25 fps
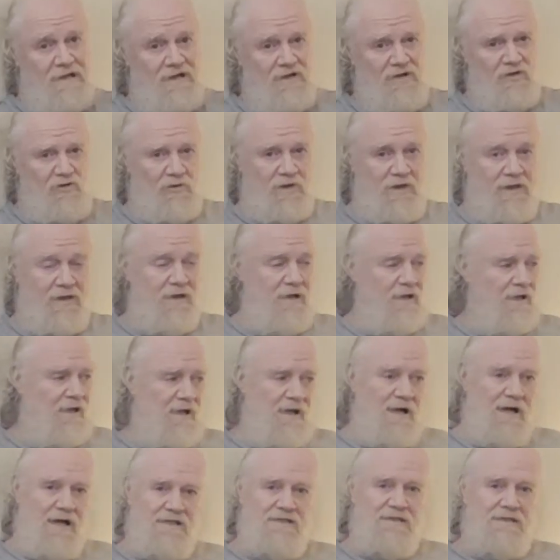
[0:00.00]
agreed.
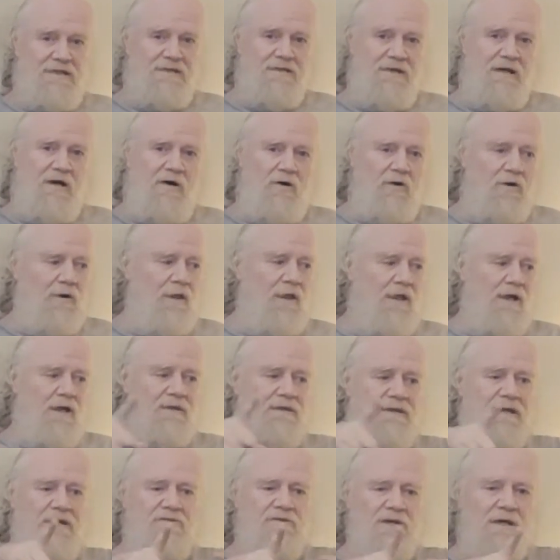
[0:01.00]
I said no.
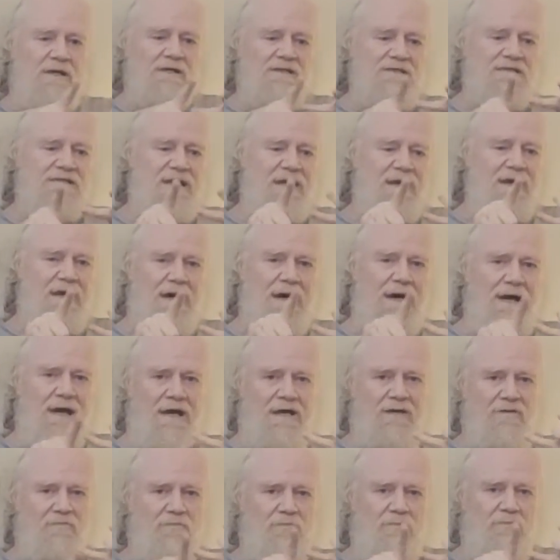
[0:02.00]
They tried to say I
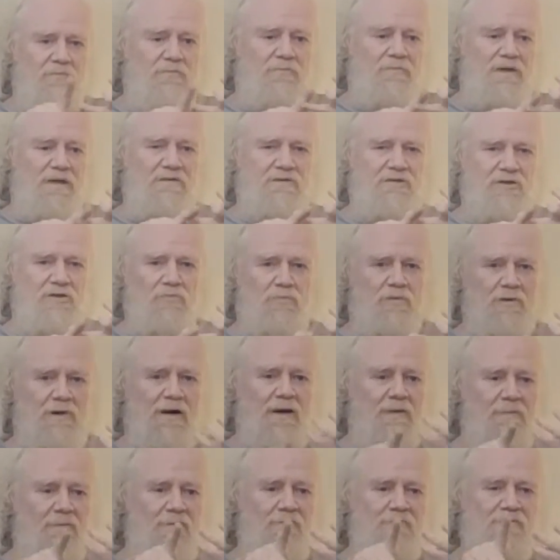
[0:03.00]
had mental
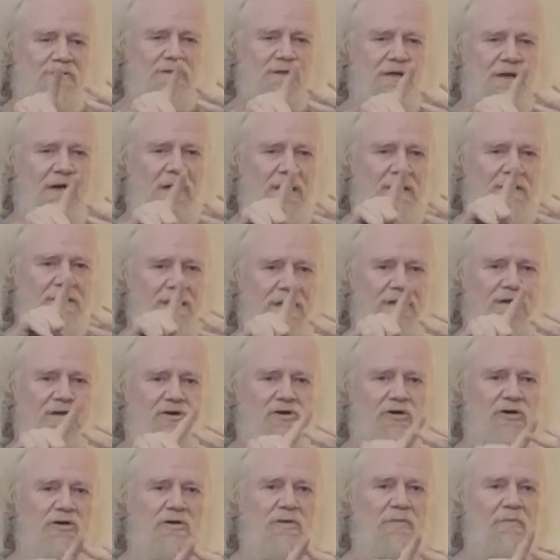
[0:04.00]
problems, that I
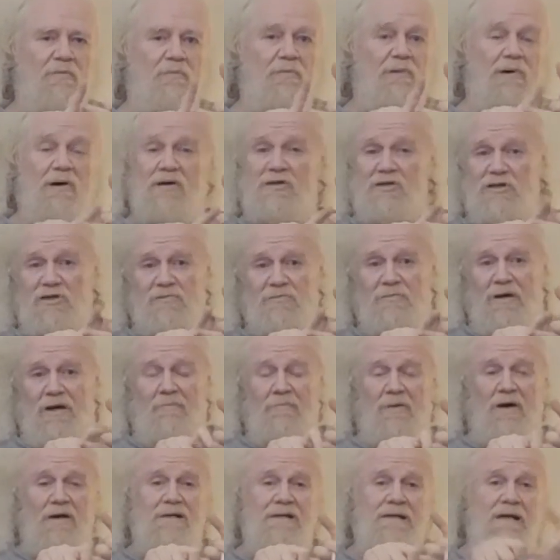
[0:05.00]
couldn't budget my
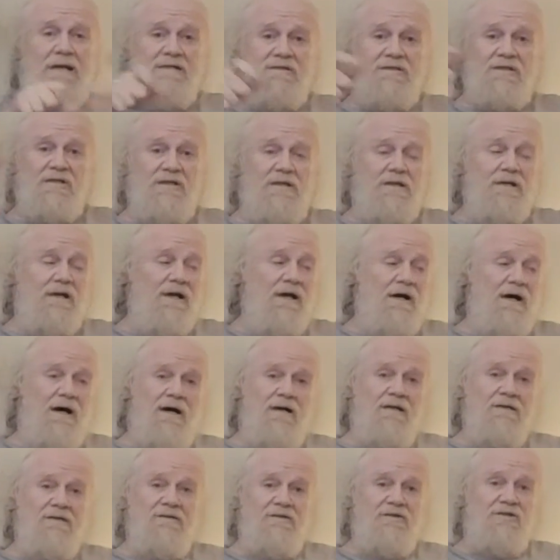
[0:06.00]
money. I said,
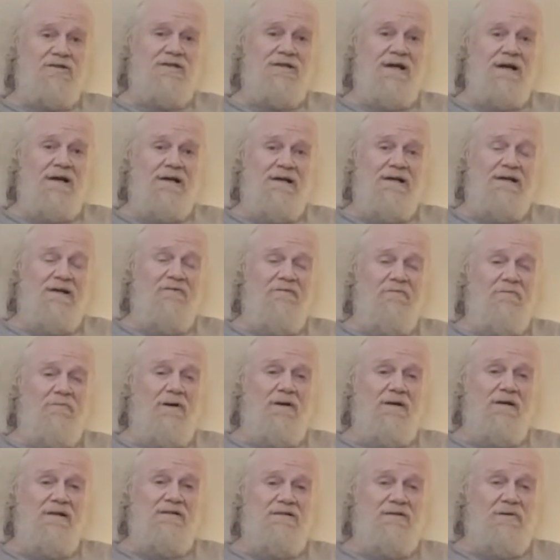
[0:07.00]
there's not enough
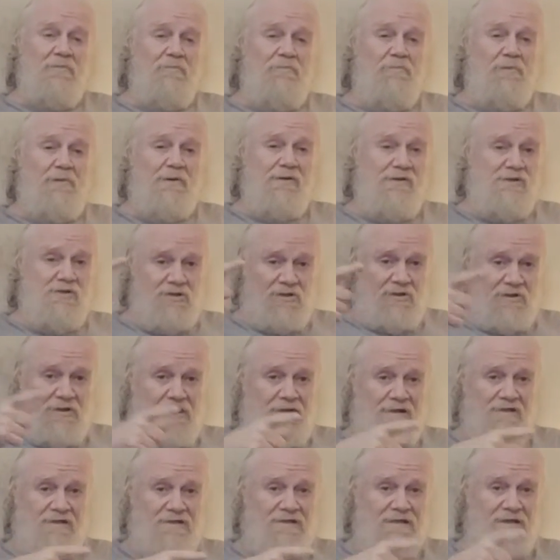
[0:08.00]
money to budget.
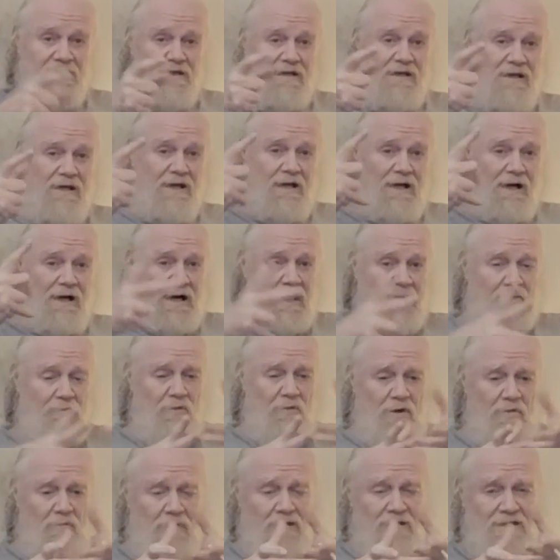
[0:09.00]
I said, I
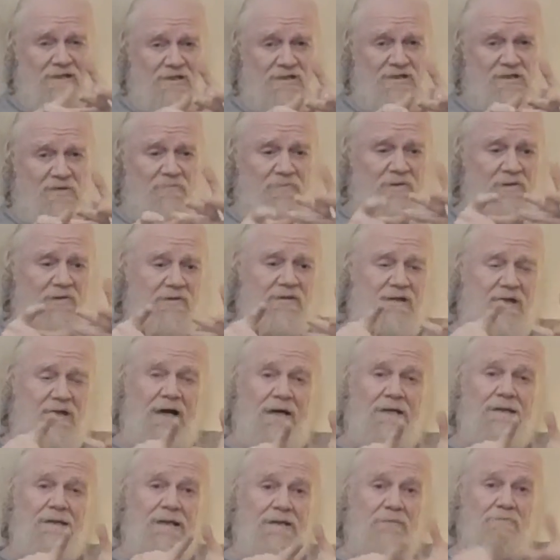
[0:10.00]
want my disability.
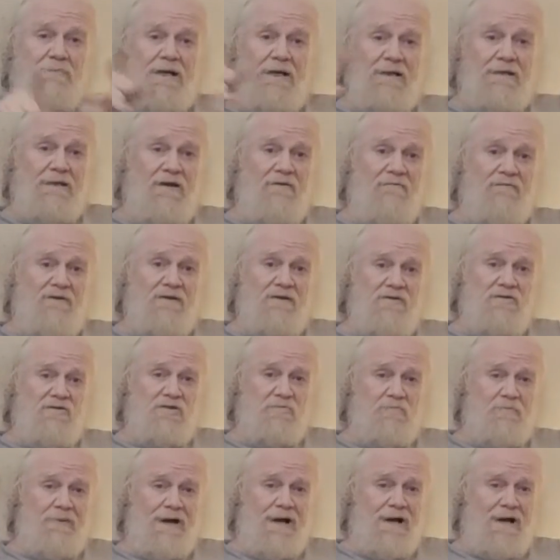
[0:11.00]
I like my 11 years
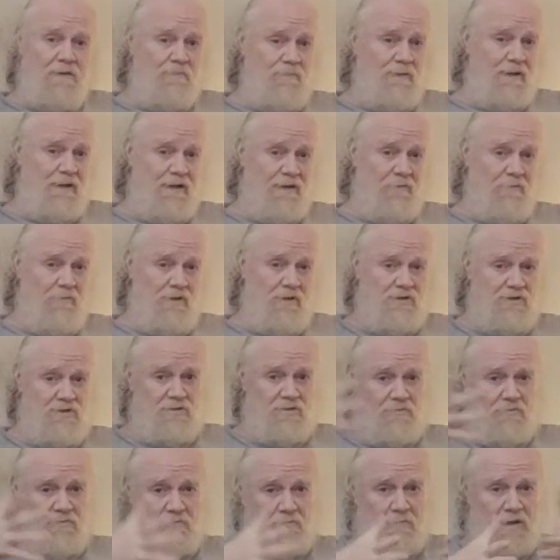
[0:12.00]
back pay, much
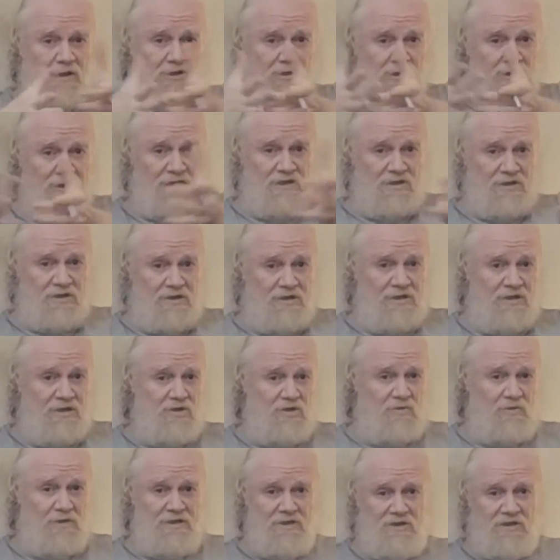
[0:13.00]
less this
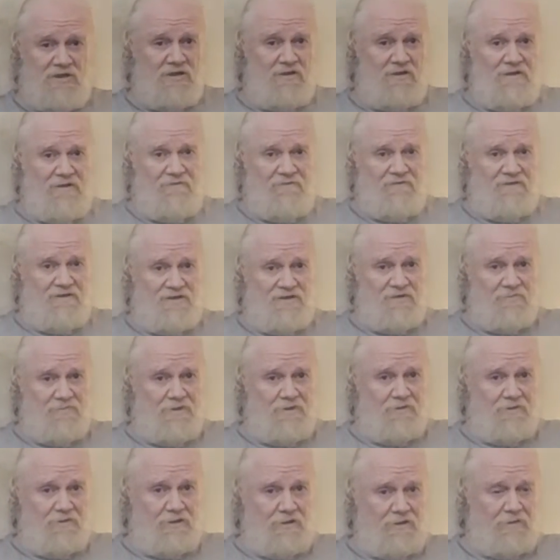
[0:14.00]
one. I still don't have
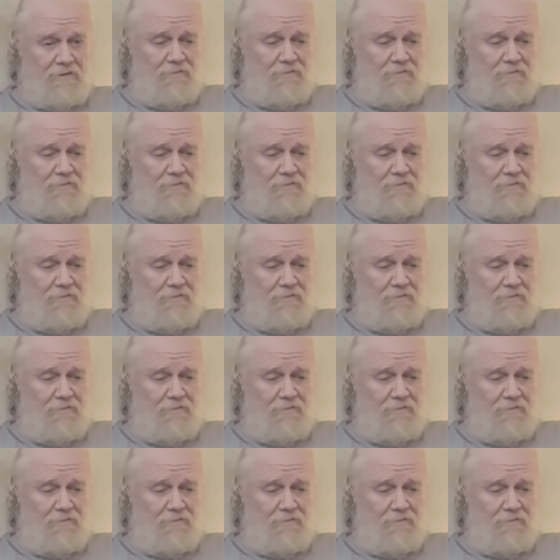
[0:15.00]
disability.